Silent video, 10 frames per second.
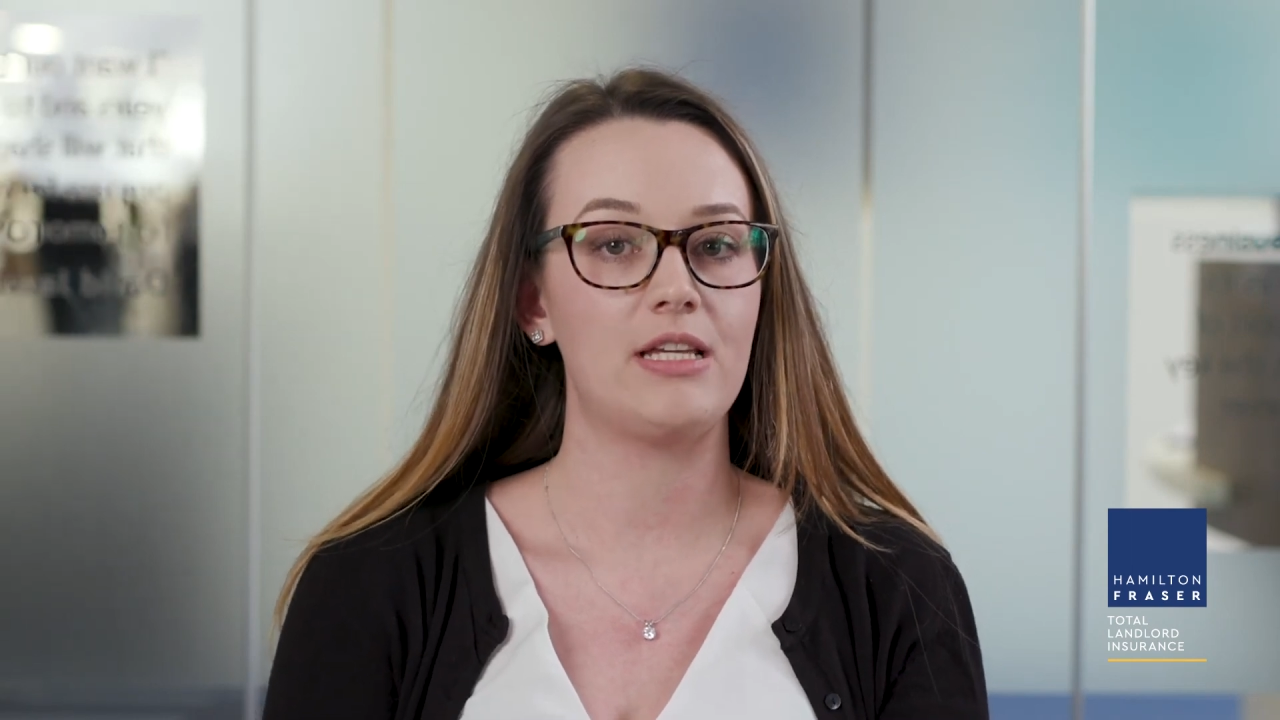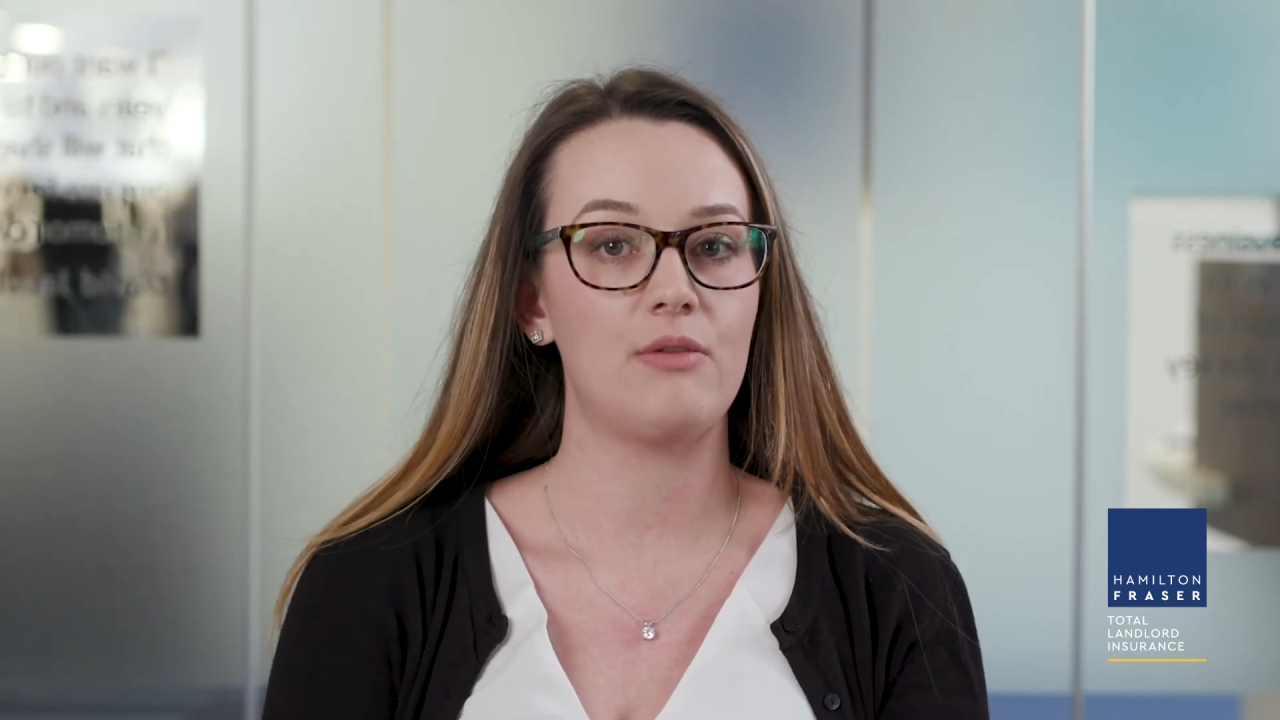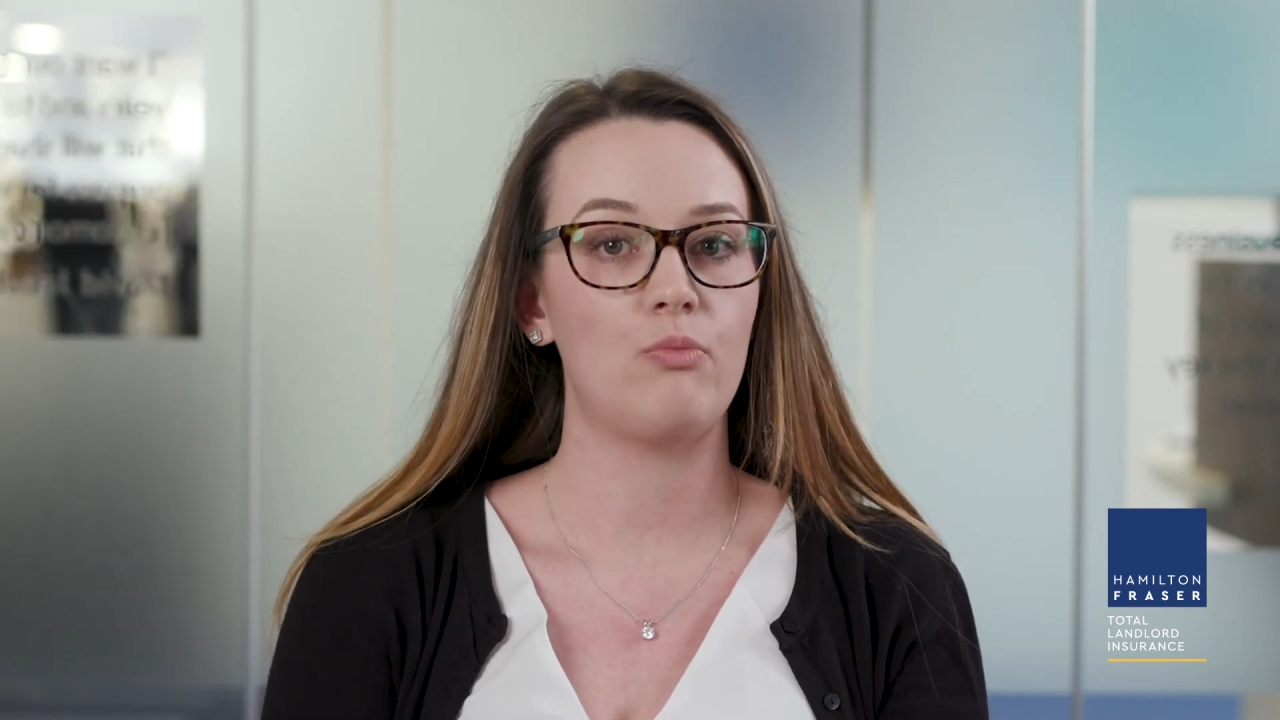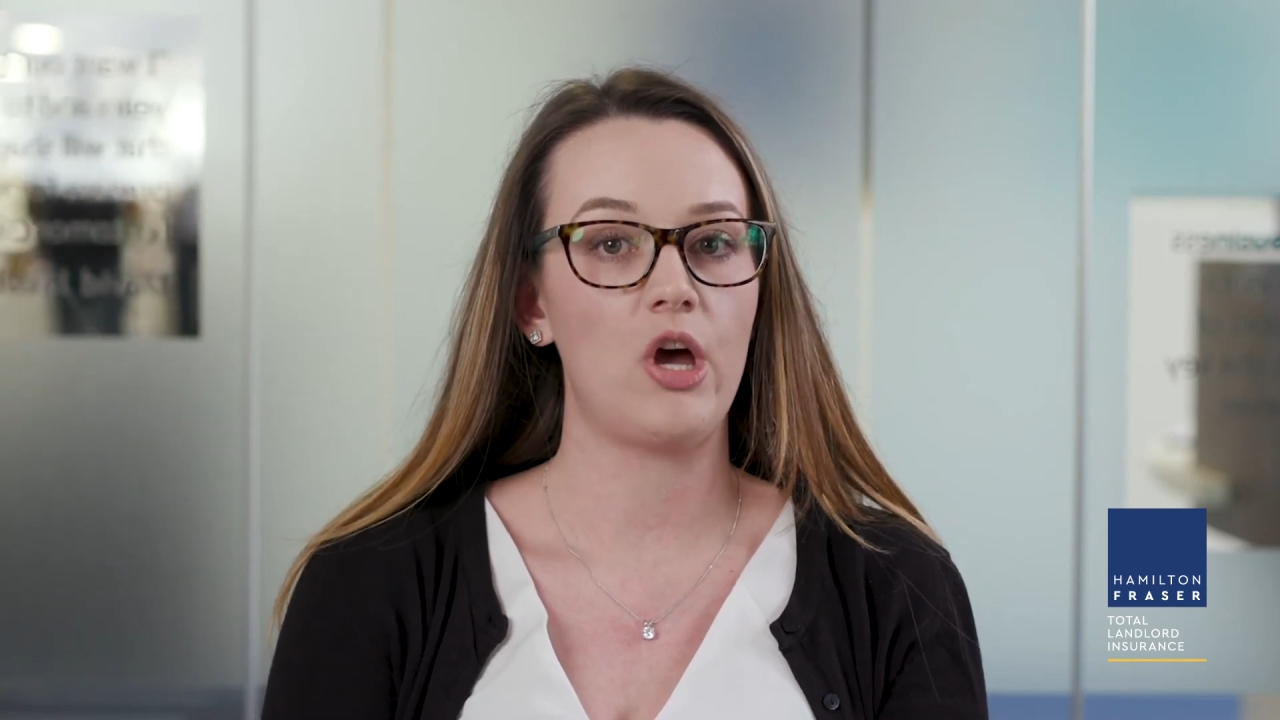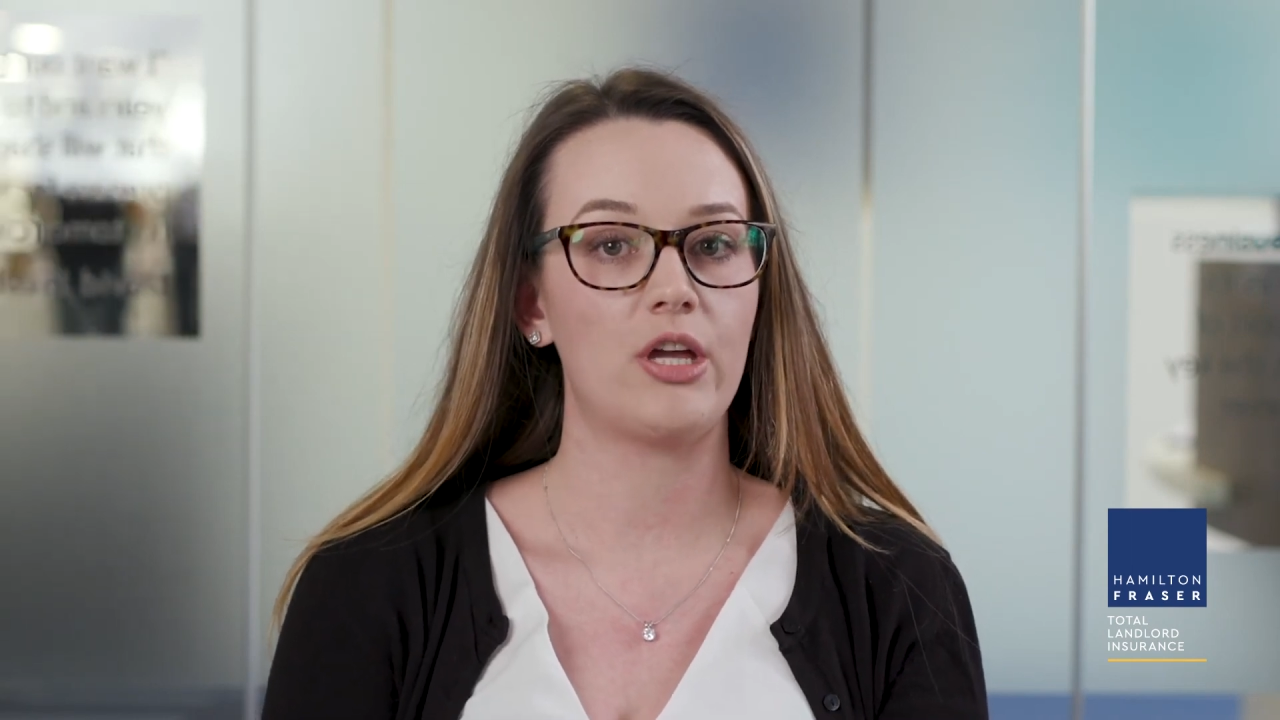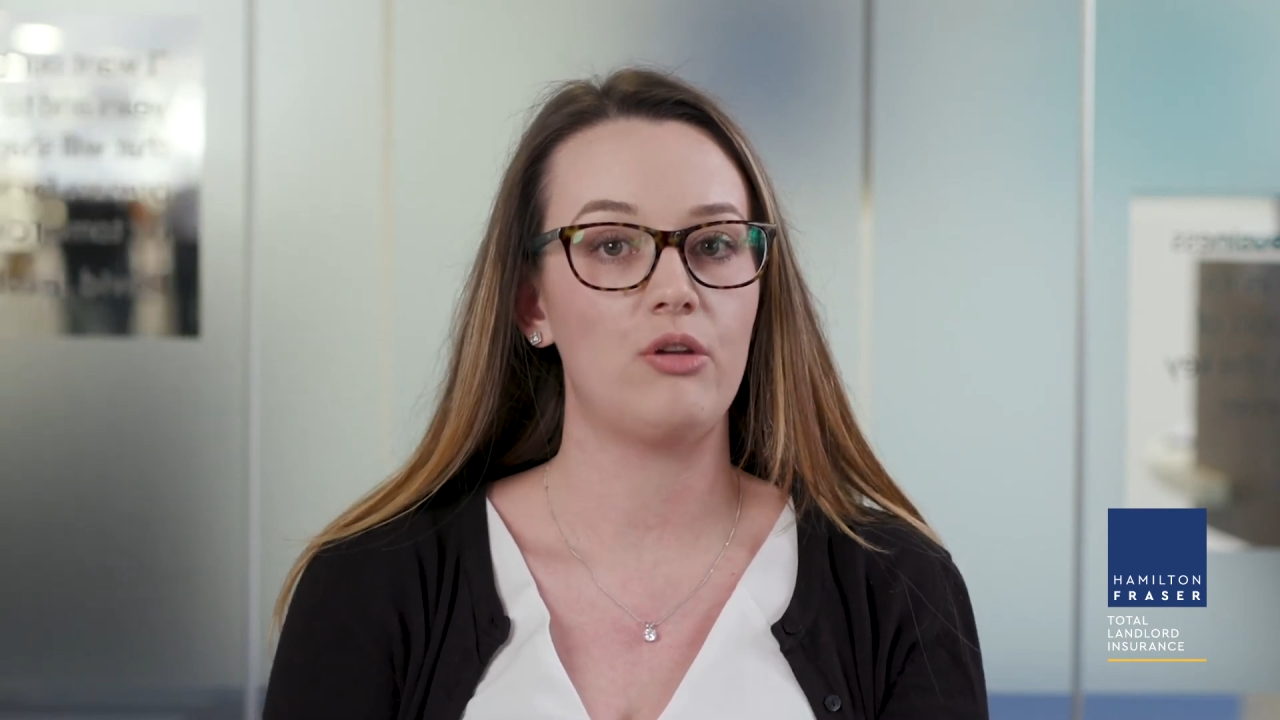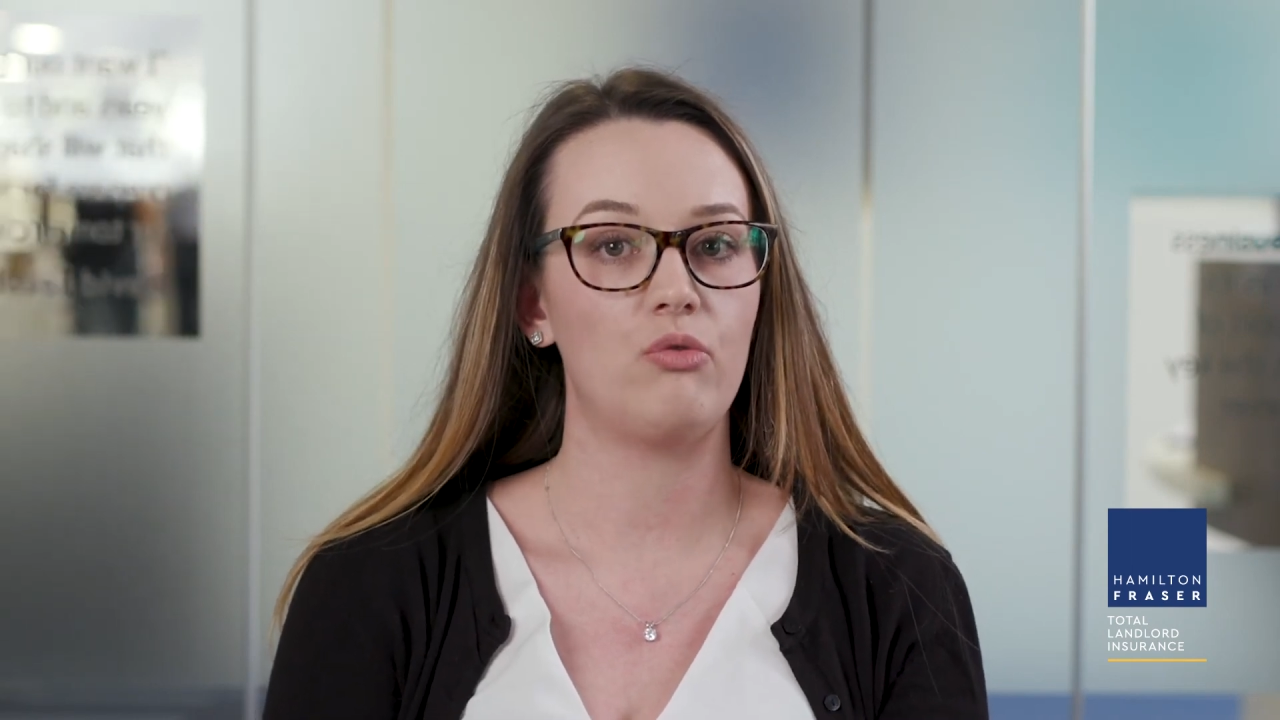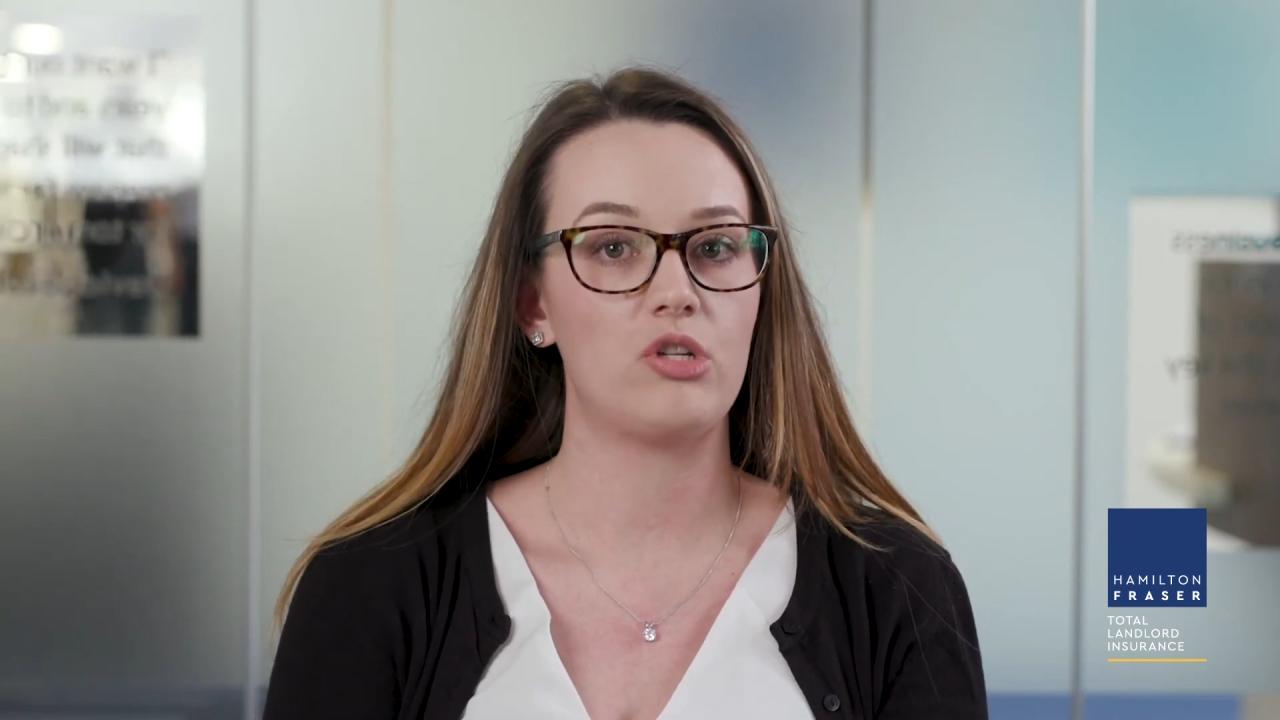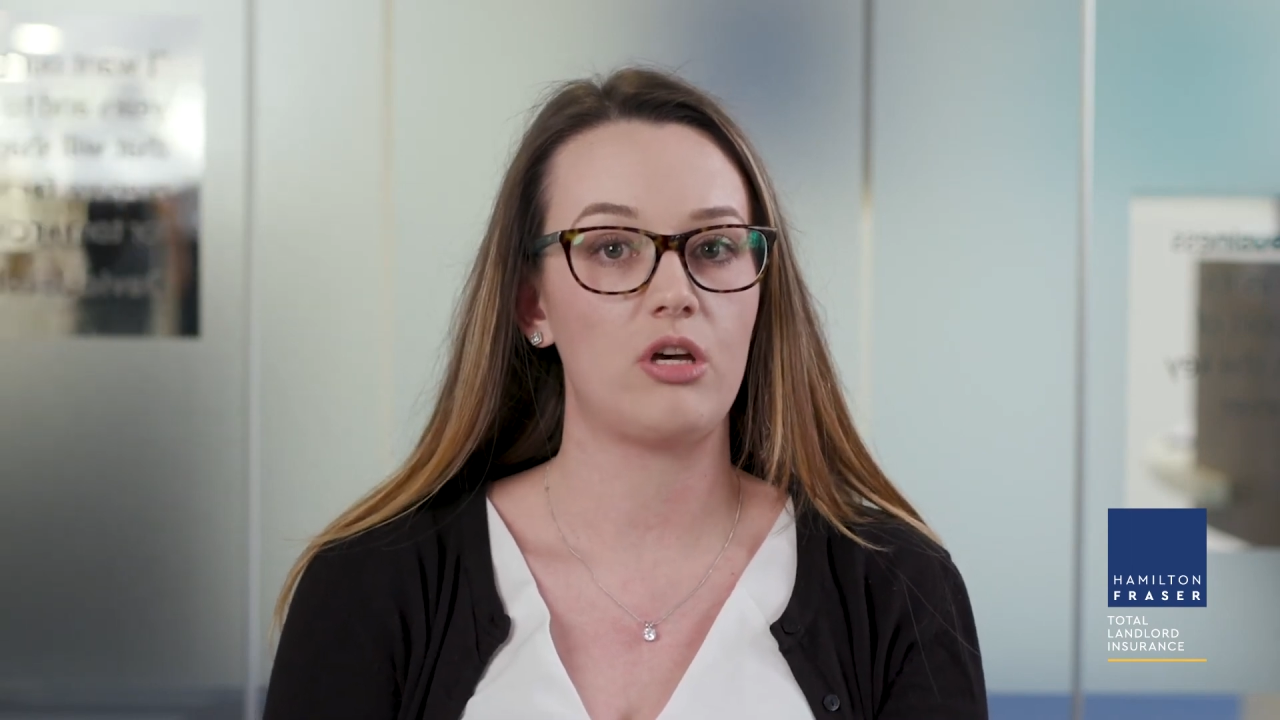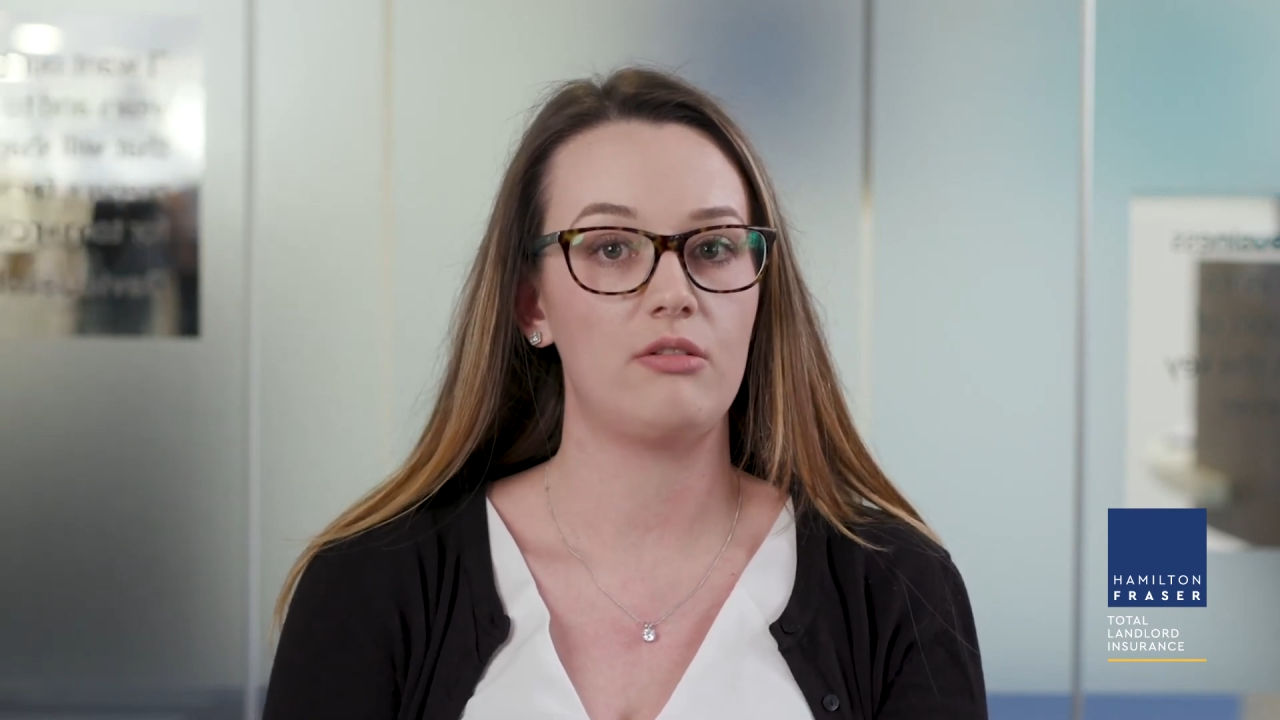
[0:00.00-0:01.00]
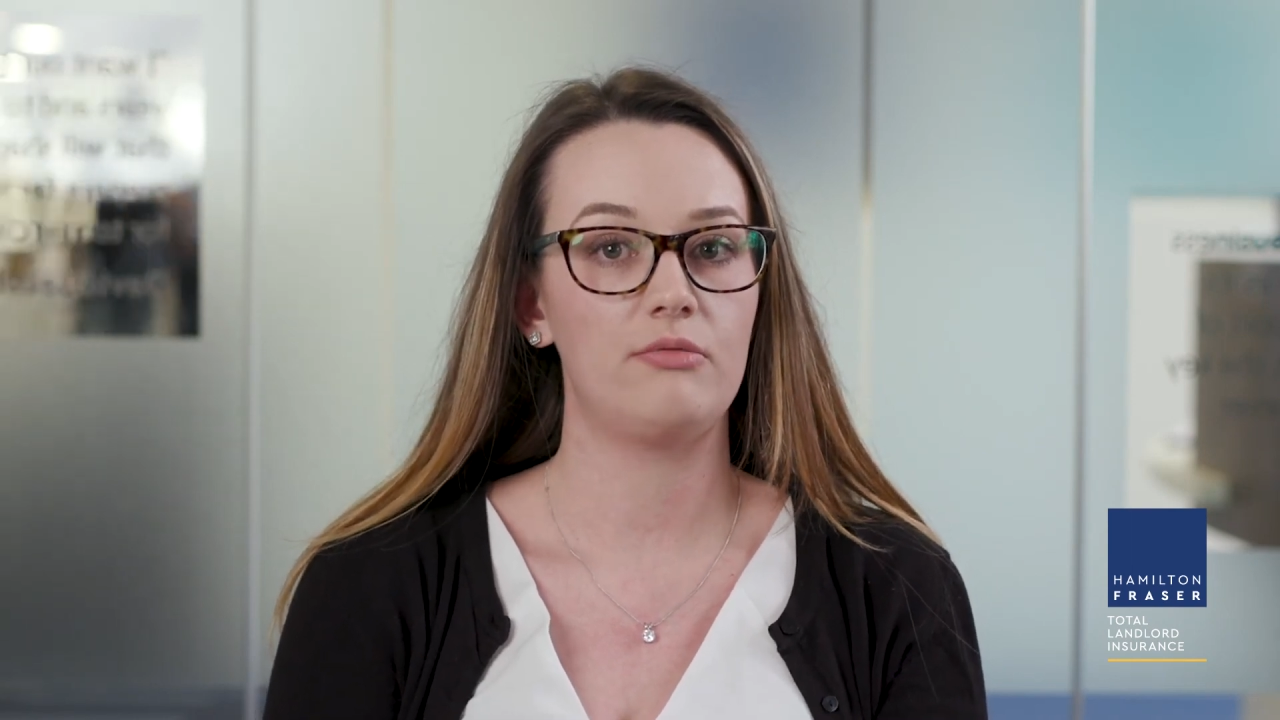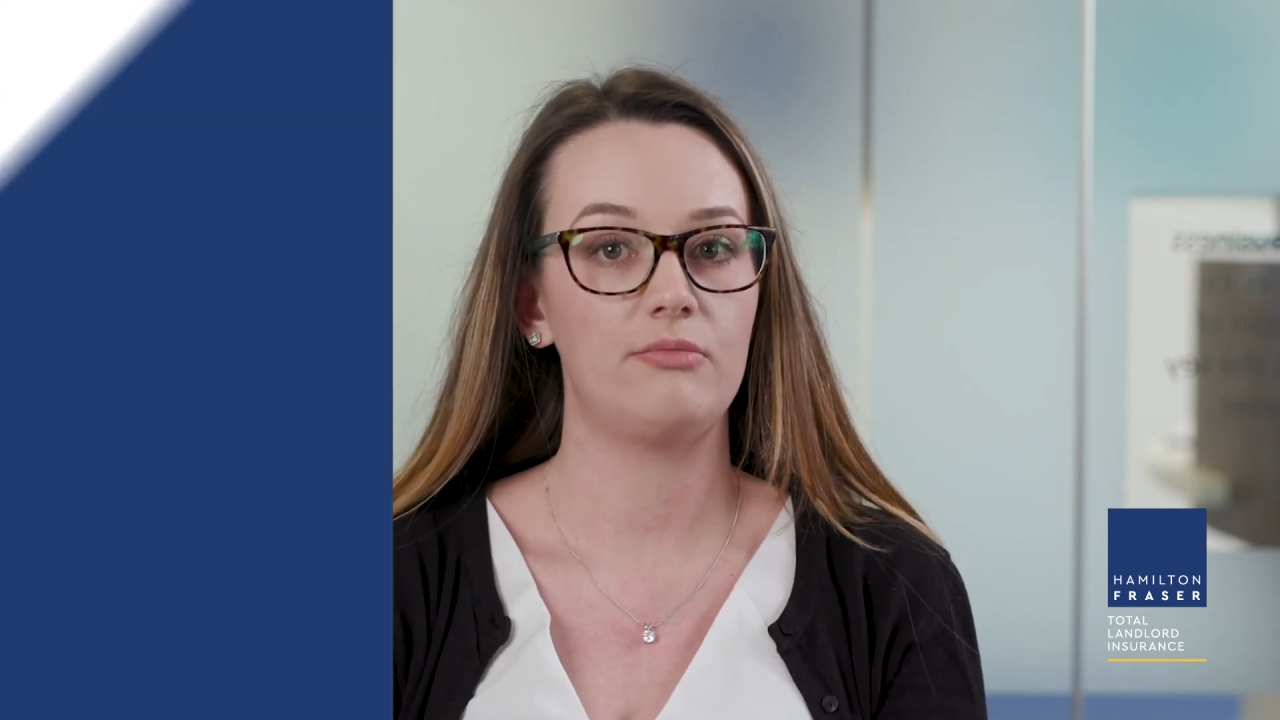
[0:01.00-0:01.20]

is in working order.